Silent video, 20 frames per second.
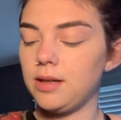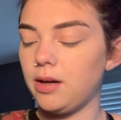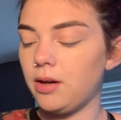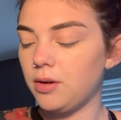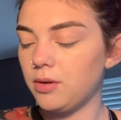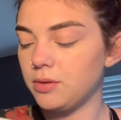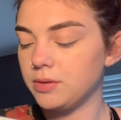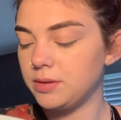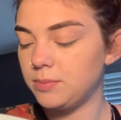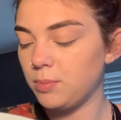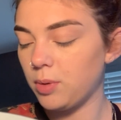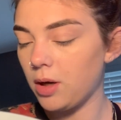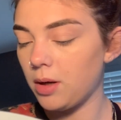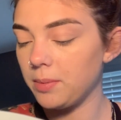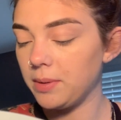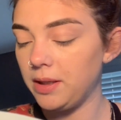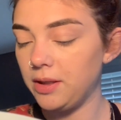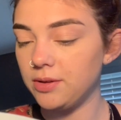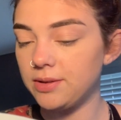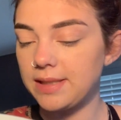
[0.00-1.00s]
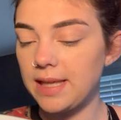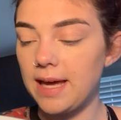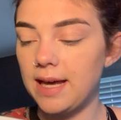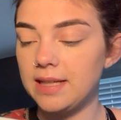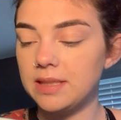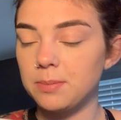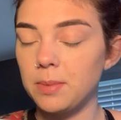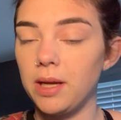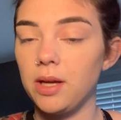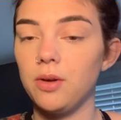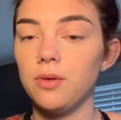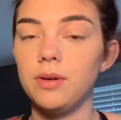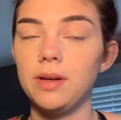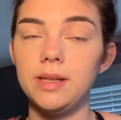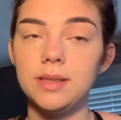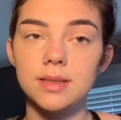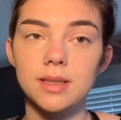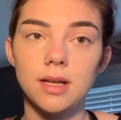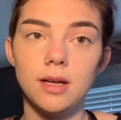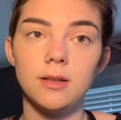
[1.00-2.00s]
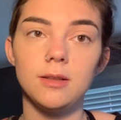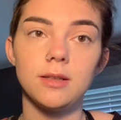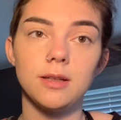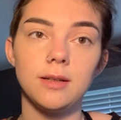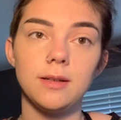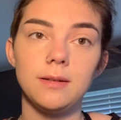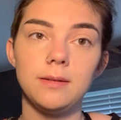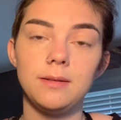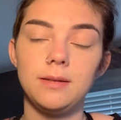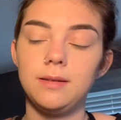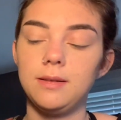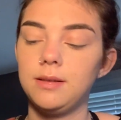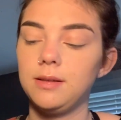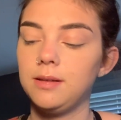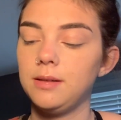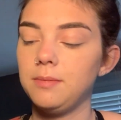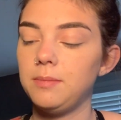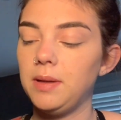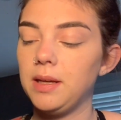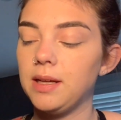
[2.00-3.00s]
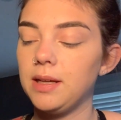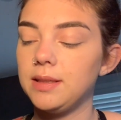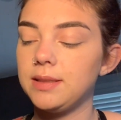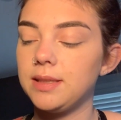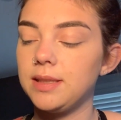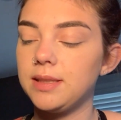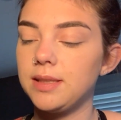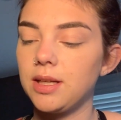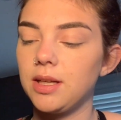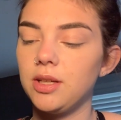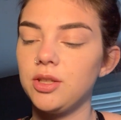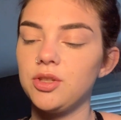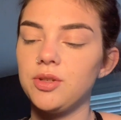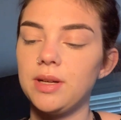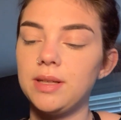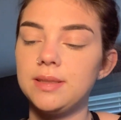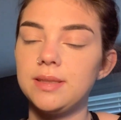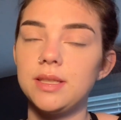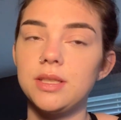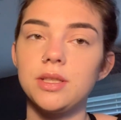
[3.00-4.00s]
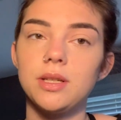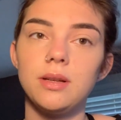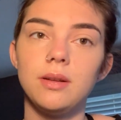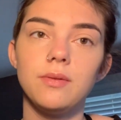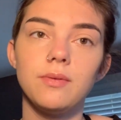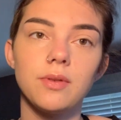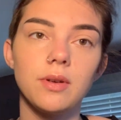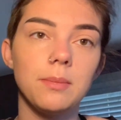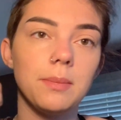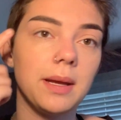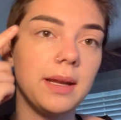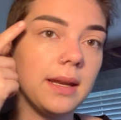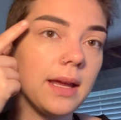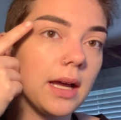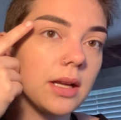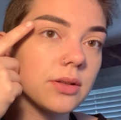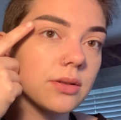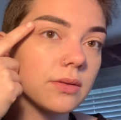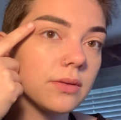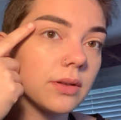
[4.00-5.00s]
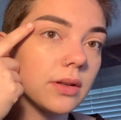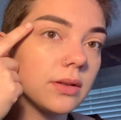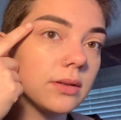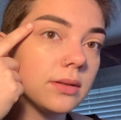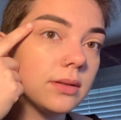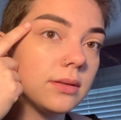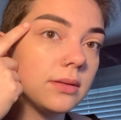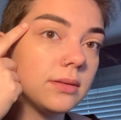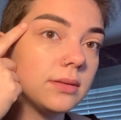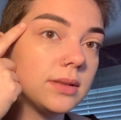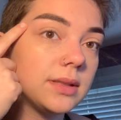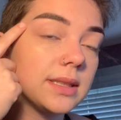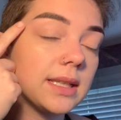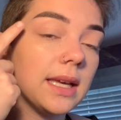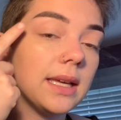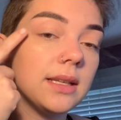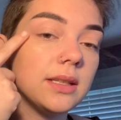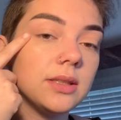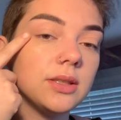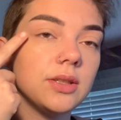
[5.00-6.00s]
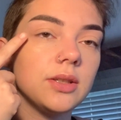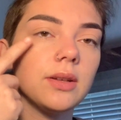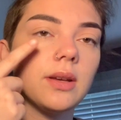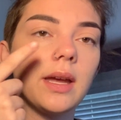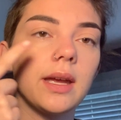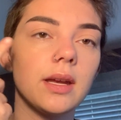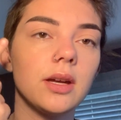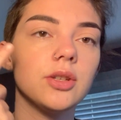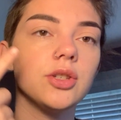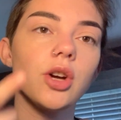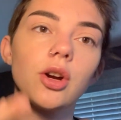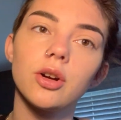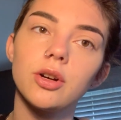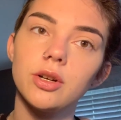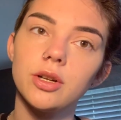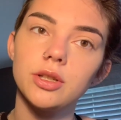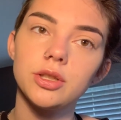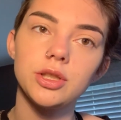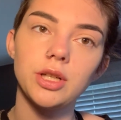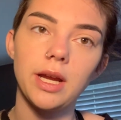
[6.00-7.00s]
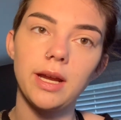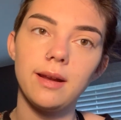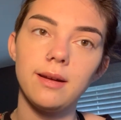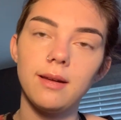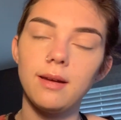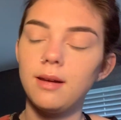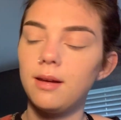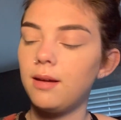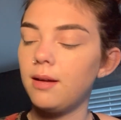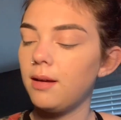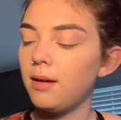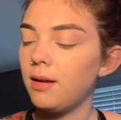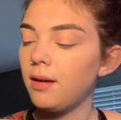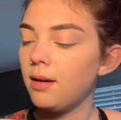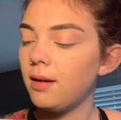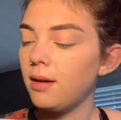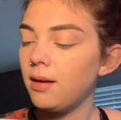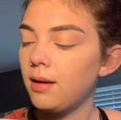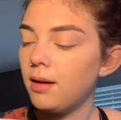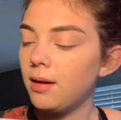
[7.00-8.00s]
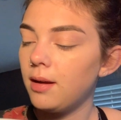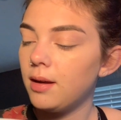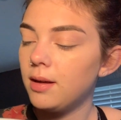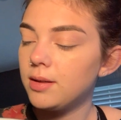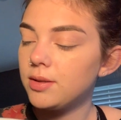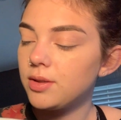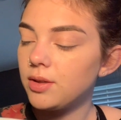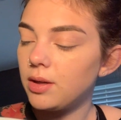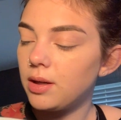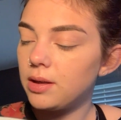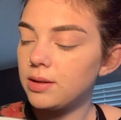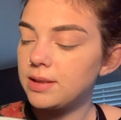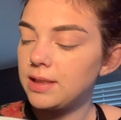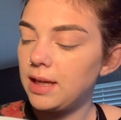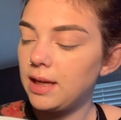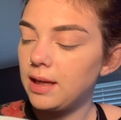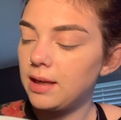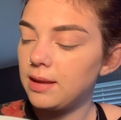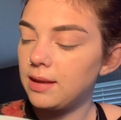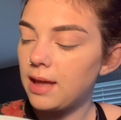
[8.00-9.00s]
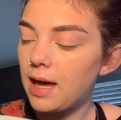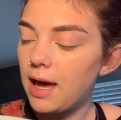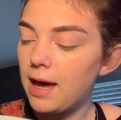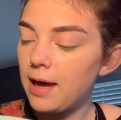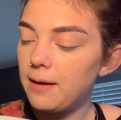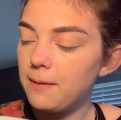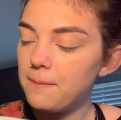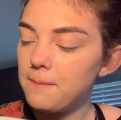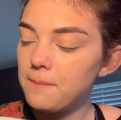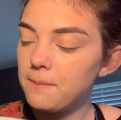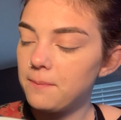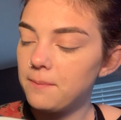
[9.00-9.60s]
I'll probably use that as my crease color because it's a good transition from my natural skin to like a darker shade. So I'll take that,